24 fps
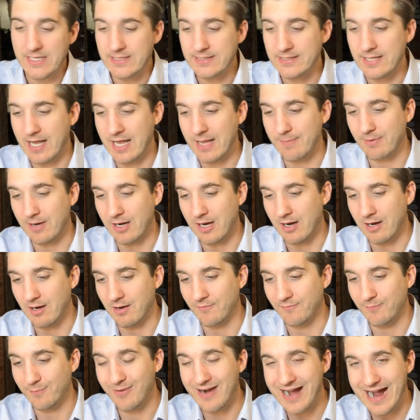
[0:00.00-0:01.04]
type
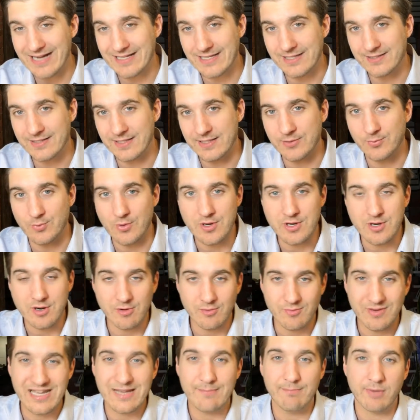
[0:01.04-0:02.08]
of practices where you're
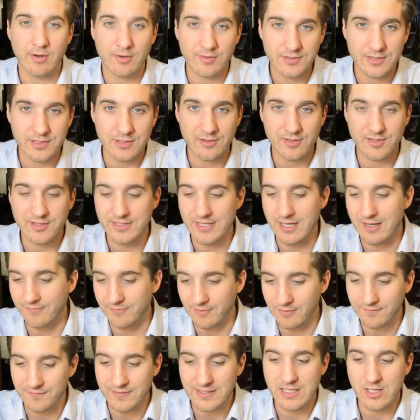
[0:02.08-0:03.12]
reimbursing yourself
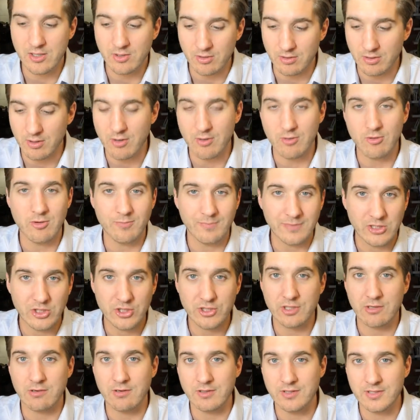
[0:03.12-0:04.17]
for vehicle, home,
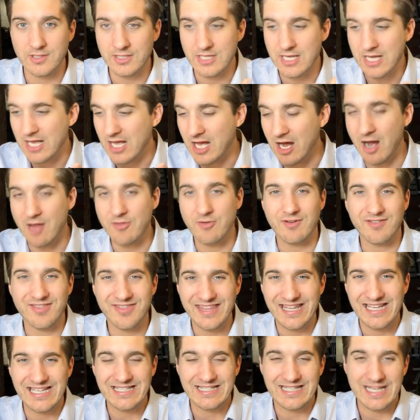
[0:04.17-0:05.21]
insurance, other
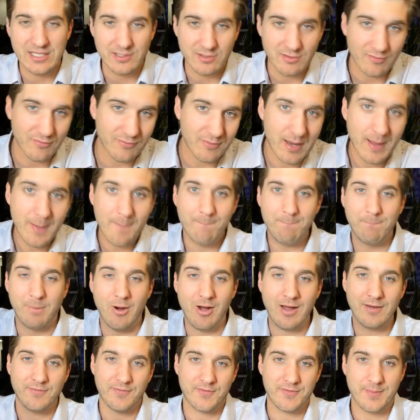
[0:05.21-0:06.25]
things that you've
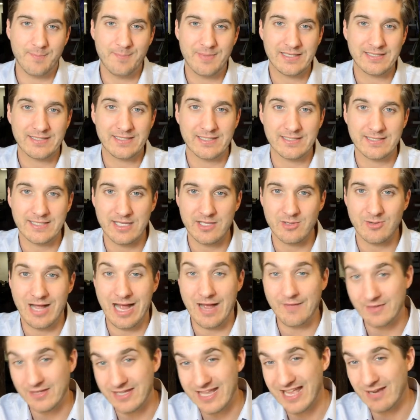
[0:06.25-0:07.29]
bought for the business that you
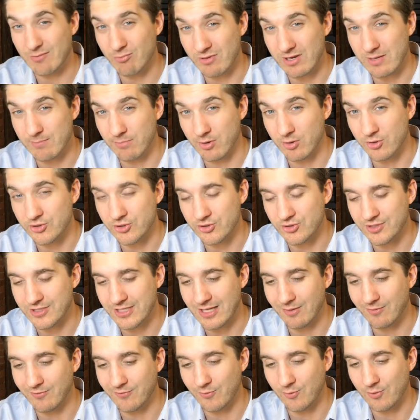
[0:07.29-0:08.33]
haven't yet reimbursed
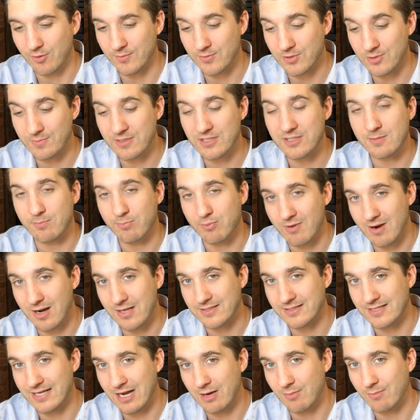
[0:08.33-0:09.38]
yourself for. You'd be
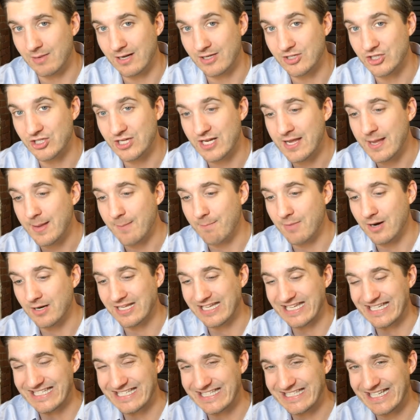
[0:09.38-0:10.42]
surprised at how much
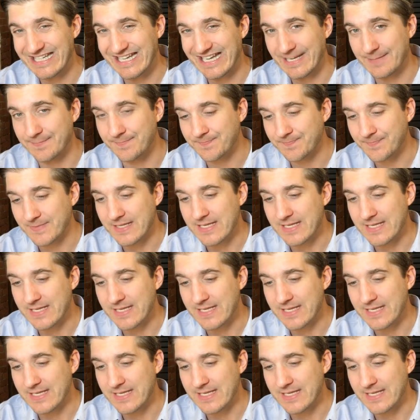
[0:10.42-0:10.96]
money is sitting